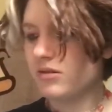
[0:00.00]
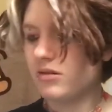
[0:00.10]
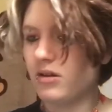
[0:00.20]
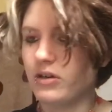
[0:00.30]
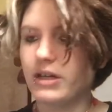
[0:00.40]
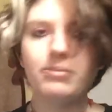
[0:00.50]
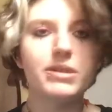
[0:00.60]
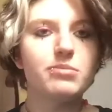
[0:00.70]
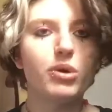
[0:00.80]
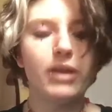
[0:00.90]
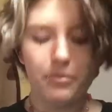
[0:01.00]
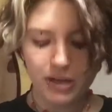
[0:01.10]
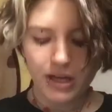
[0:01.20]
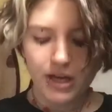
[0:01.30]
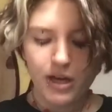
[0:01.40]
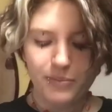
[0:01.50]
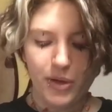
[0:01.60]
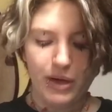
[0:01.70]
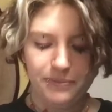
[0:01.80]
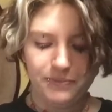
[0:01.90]
I'll keep this pulled up.
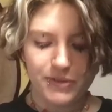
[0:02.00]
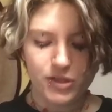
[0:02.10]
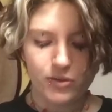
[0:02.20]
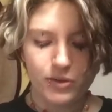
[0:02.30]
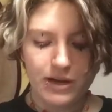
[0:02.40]
Okay, so you